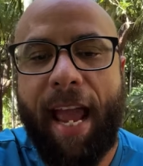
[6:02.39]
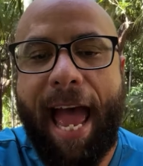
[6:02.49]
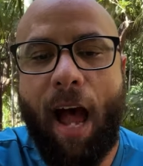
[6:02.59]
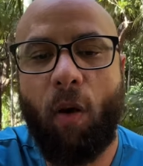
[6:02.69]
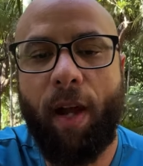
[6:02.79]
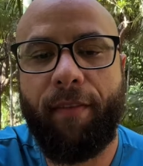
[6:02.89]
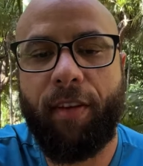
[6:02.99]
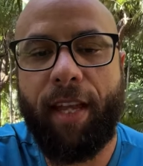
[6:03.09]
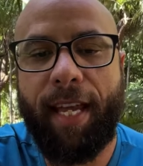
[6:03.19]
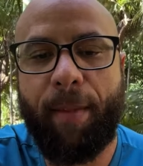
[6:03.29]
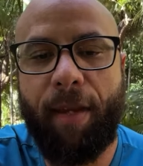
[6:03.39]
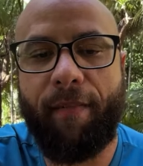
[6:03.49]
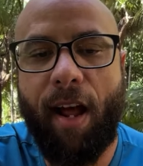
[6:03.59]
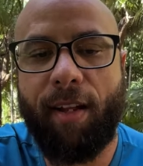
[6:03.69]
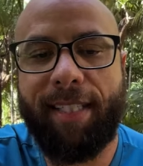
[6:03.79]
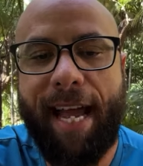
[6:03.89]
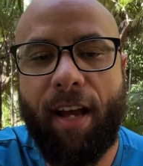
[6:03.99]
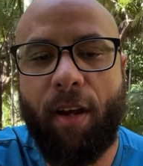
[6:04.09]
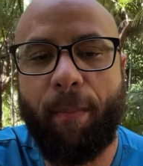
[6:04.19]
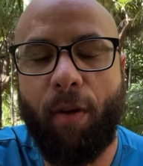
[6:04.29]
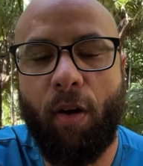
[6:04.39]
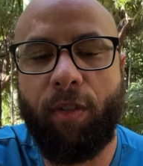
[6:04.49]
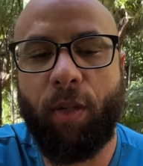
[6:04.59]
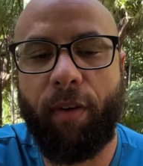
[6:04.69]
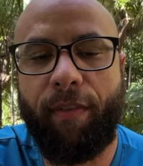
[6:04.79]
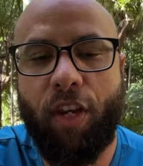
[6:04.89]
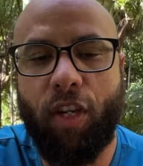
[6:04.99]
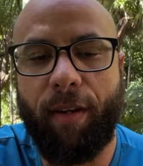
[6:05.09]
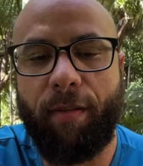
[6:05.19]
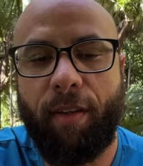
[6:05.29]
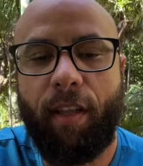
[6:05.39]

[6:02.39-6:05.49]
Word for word: However, they can be volatile and prone to revision.